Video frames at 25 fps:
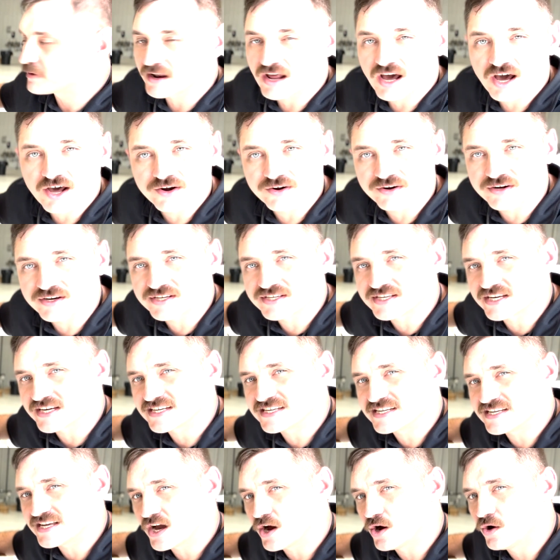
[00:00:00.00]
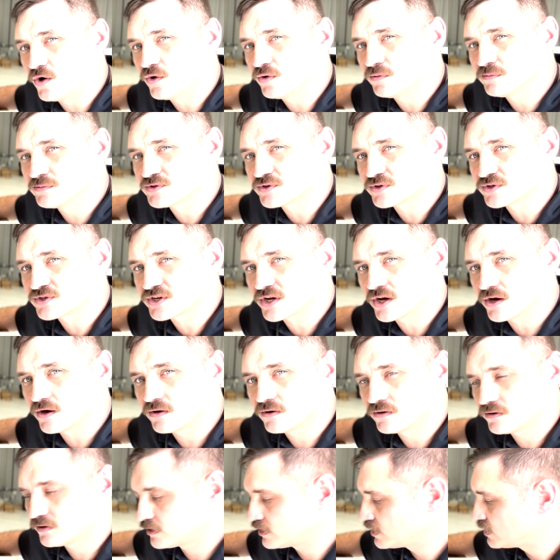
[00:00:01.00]
160 ohms or
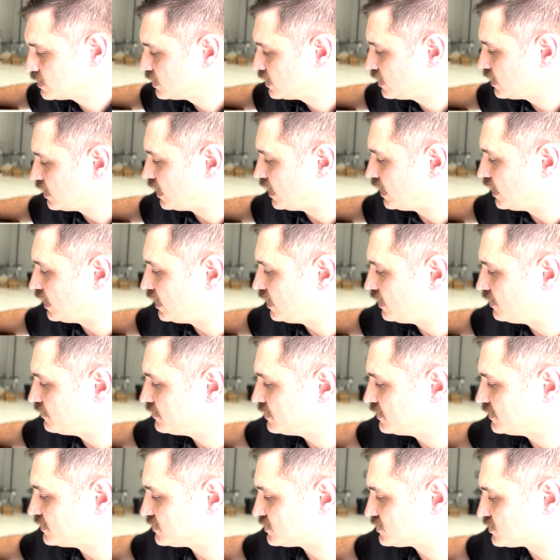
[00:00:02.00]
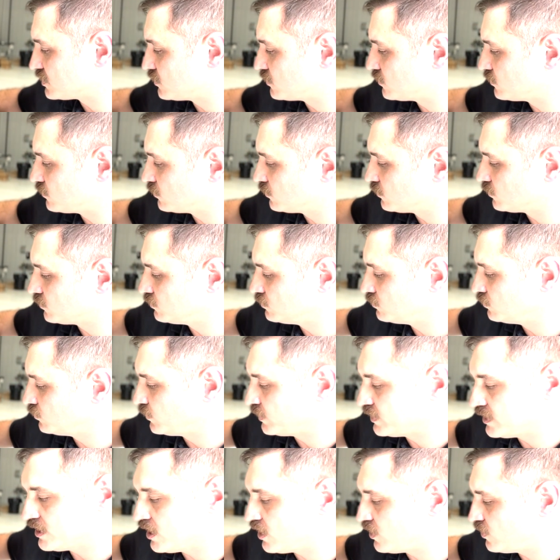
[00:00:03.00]
so, and so we
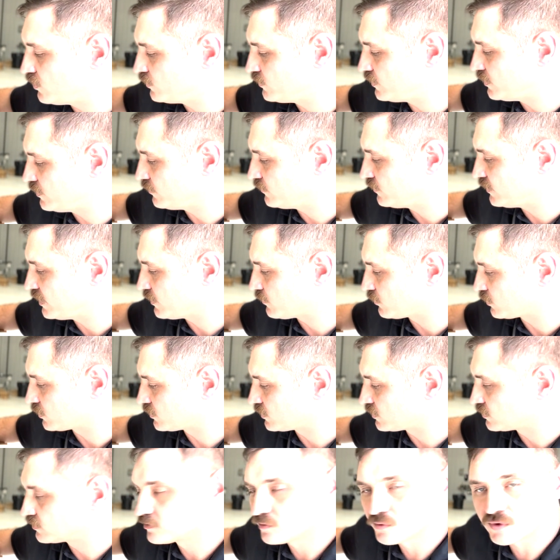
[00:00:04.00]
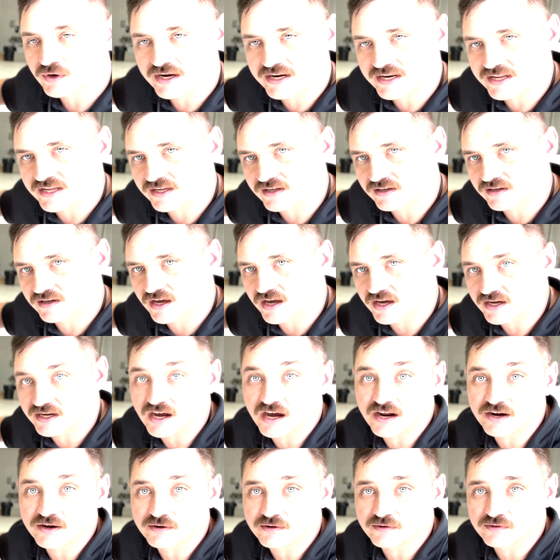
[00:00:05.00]
know that we're getting
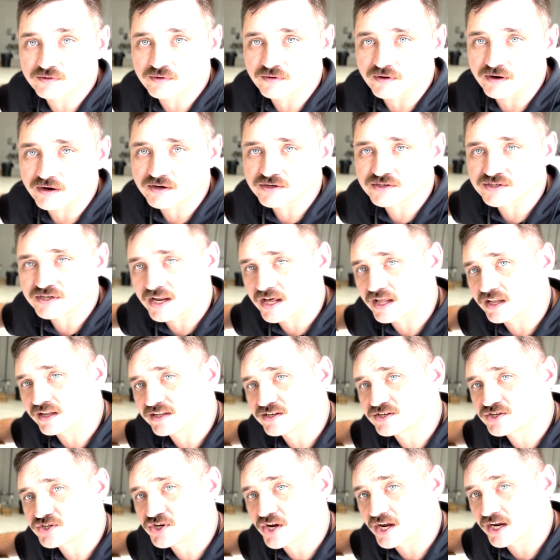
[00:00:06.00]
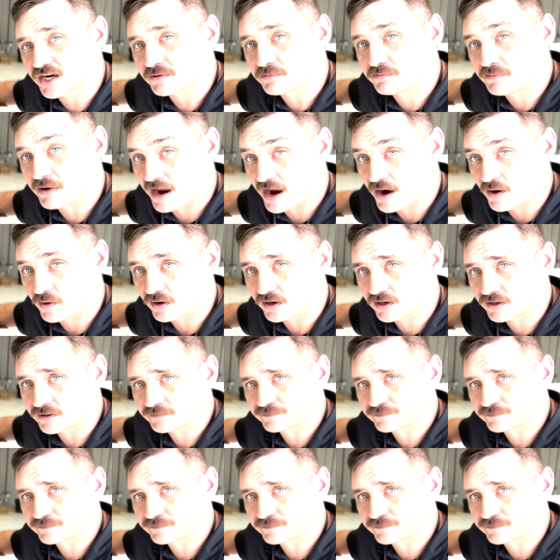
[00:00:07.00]
continuity through there. So now let's check power.